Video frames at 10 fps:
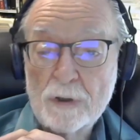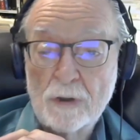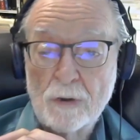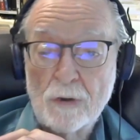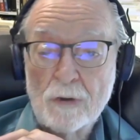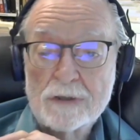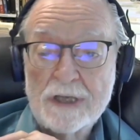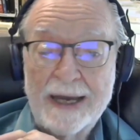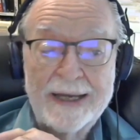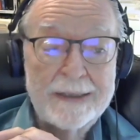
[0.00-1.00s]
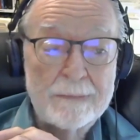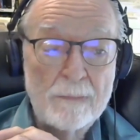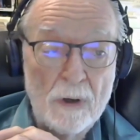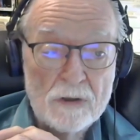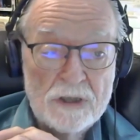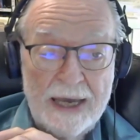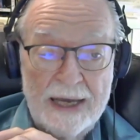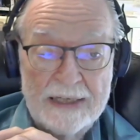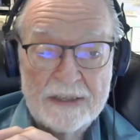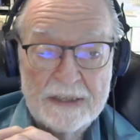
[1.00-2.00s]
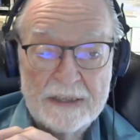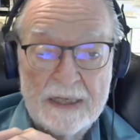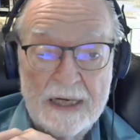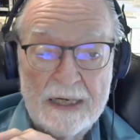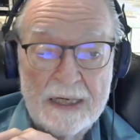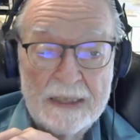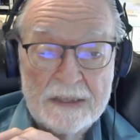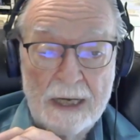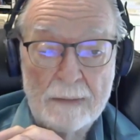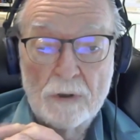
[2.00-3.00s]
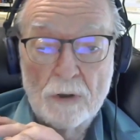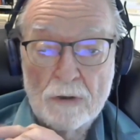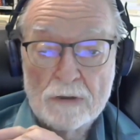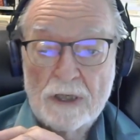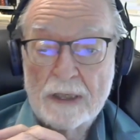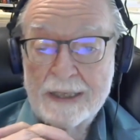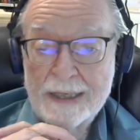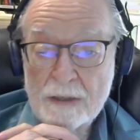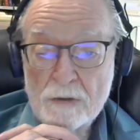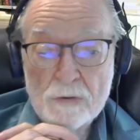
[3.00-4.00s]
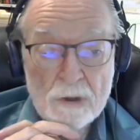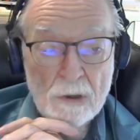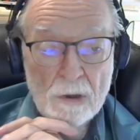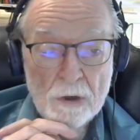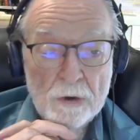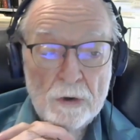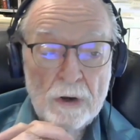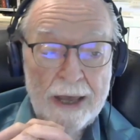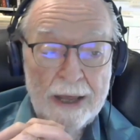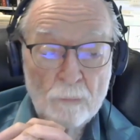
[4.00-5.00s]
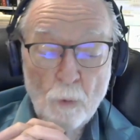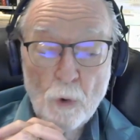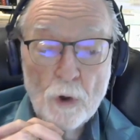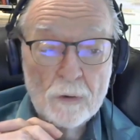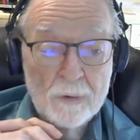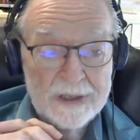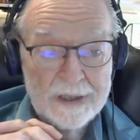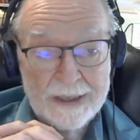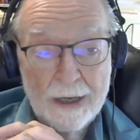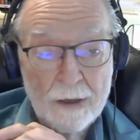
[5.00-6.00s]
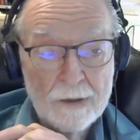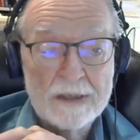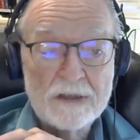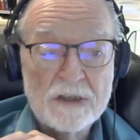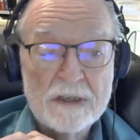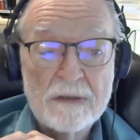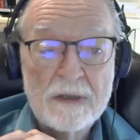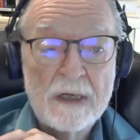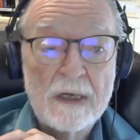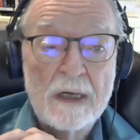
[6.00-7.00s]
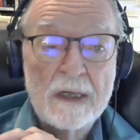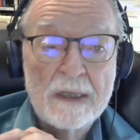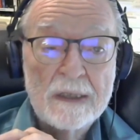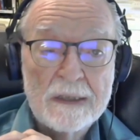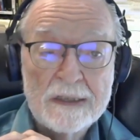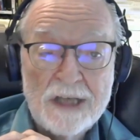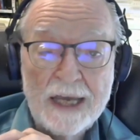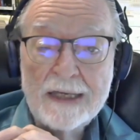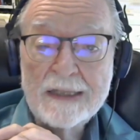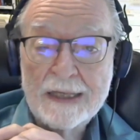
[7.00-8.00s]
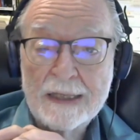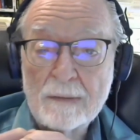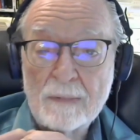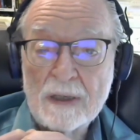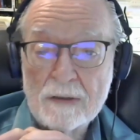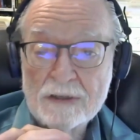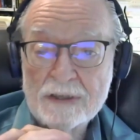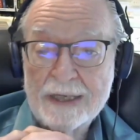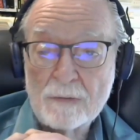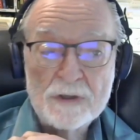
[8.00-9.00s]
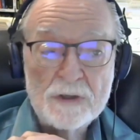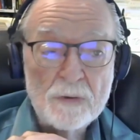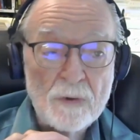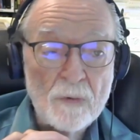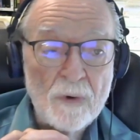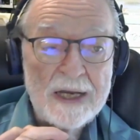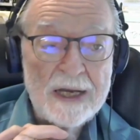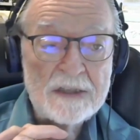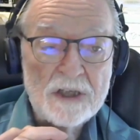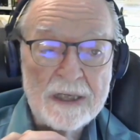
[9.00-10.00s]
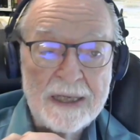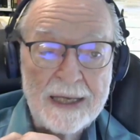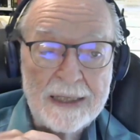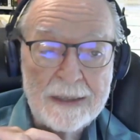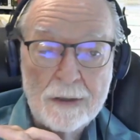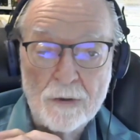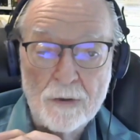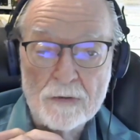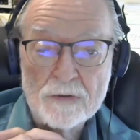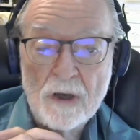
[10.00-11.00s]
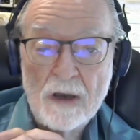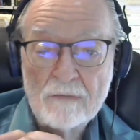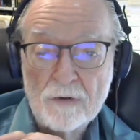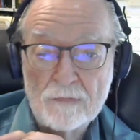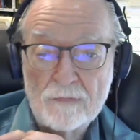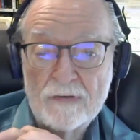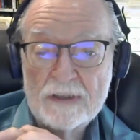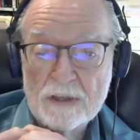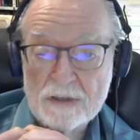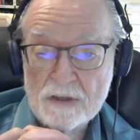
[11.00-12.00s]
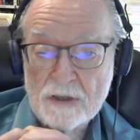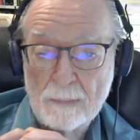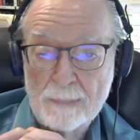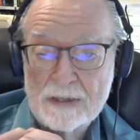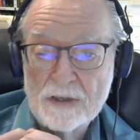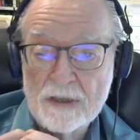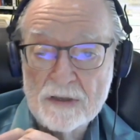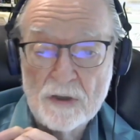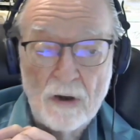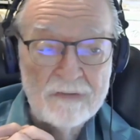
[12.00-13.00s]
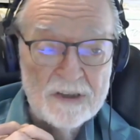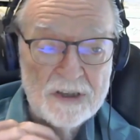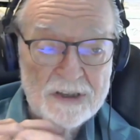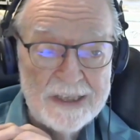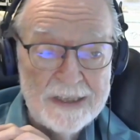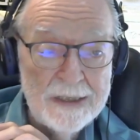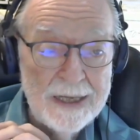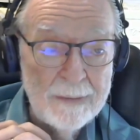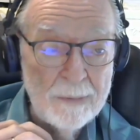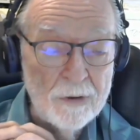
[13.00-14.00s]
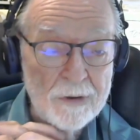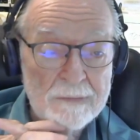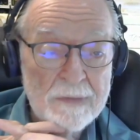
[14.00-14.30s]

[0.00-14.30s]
the girls, and in most cases, some girls continued to learn and work with the artists. The second thing the mothers did was to arrange to take the girls for visits to business offices in the neighborhood.